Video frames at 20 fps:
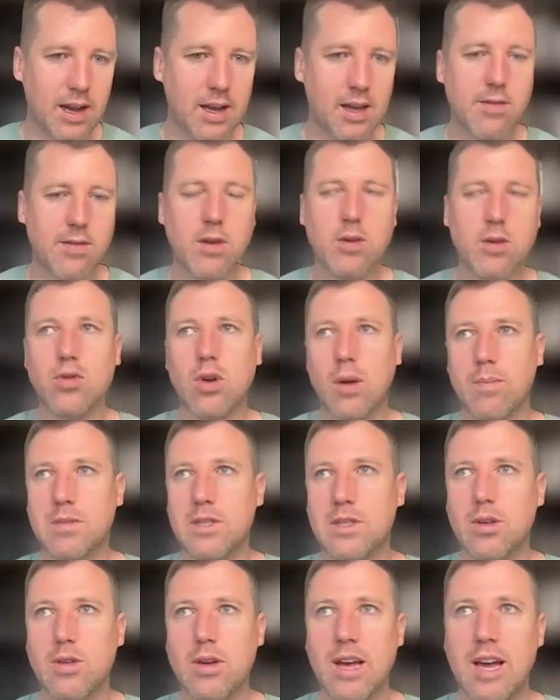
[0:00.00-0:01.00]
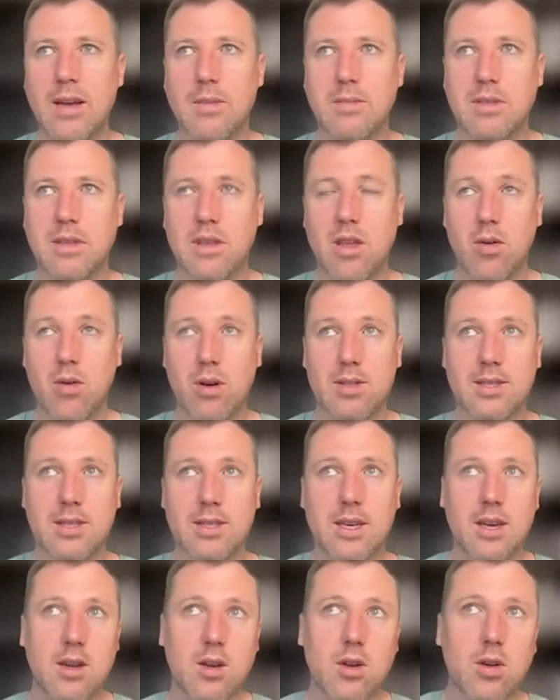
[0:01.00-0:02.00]
Like if you drop two games in the
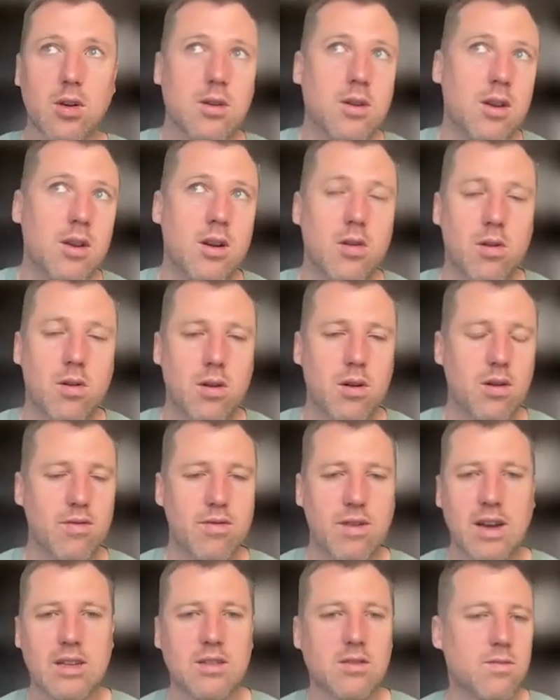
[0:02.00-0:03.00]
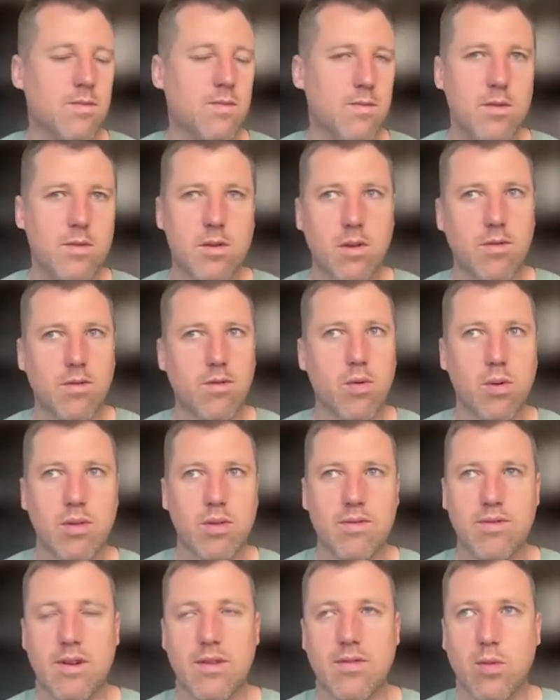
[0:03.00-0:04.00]
URC, it could, could affect,
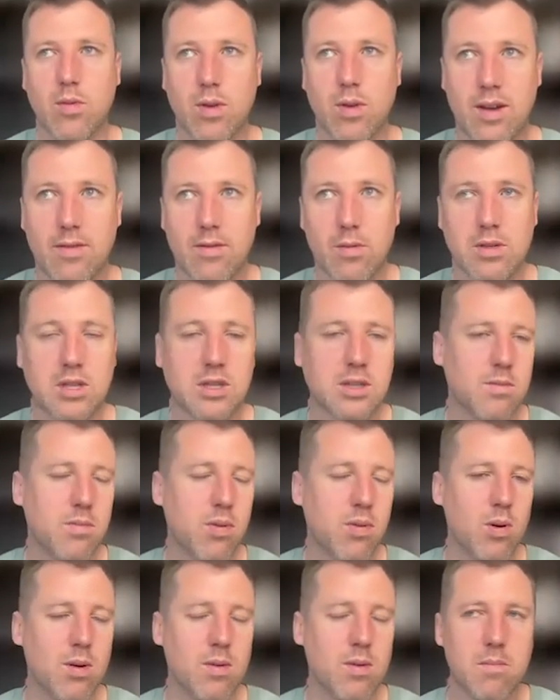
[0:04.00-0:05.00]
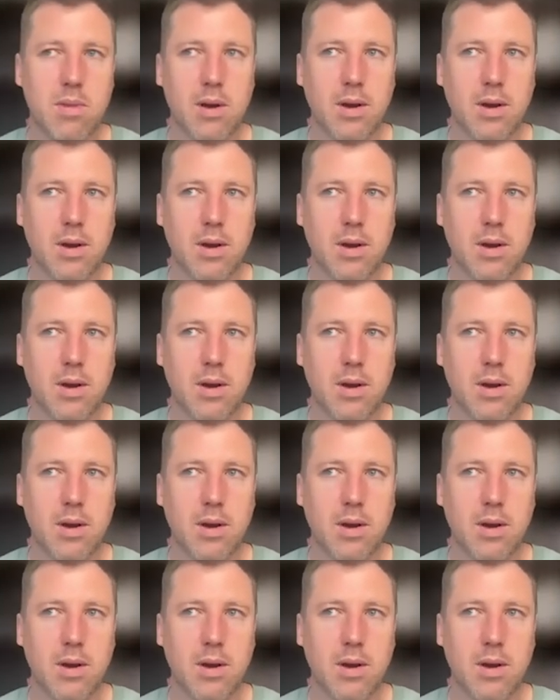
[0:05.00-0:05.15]
fourth and fifth or whatever, which is important.